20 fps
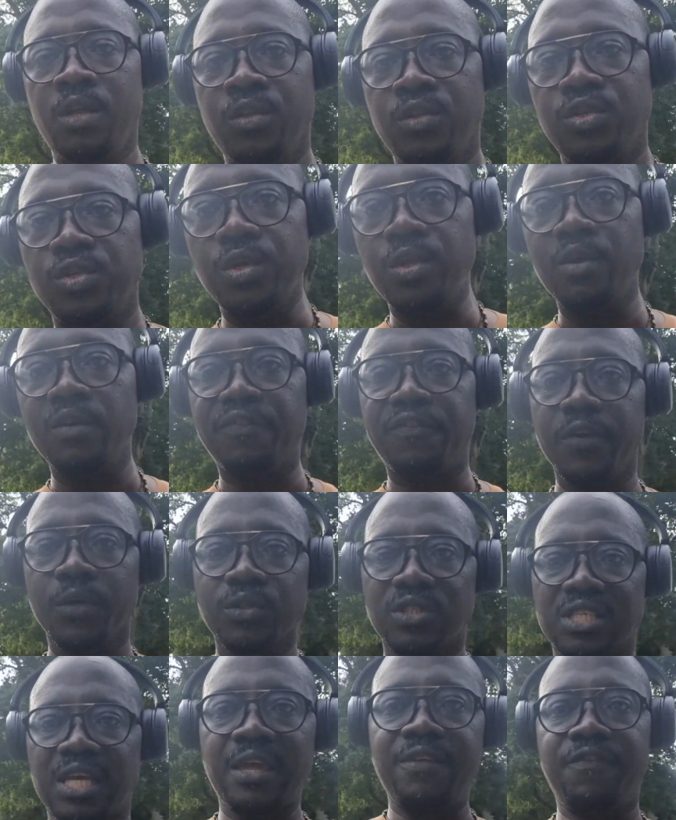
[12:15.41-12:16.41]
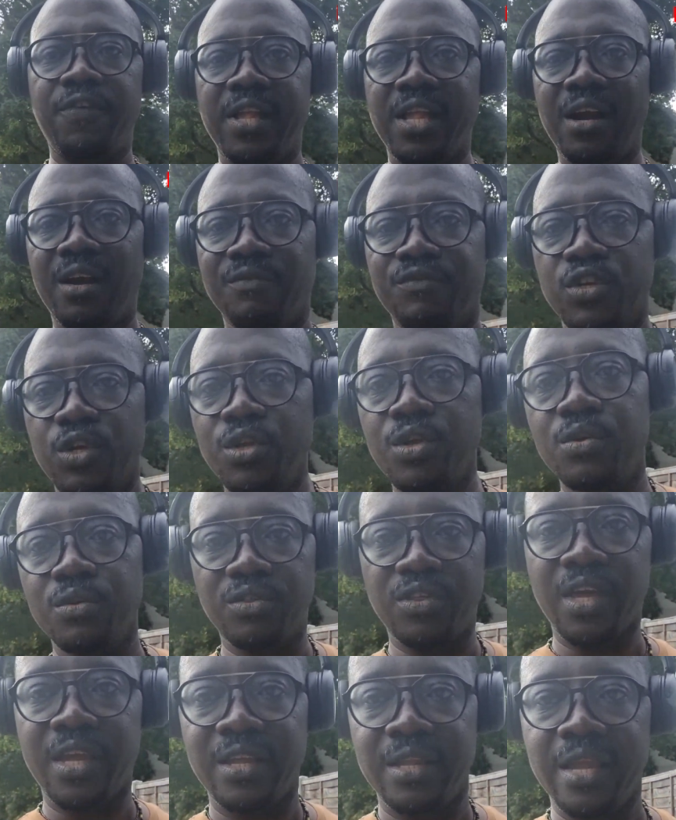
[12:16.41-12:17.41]
Do you feel safe enough? Do you
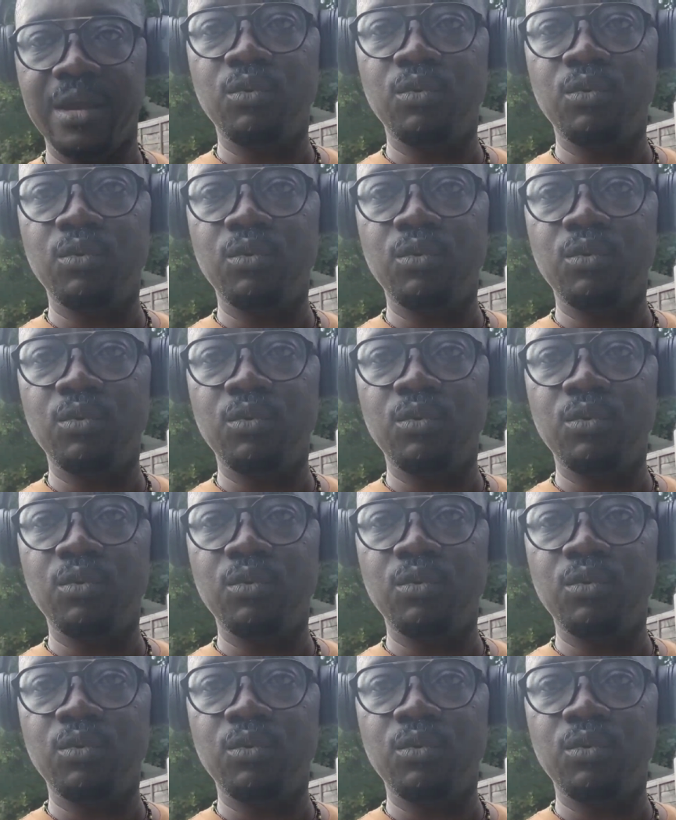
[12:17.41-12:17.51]
think they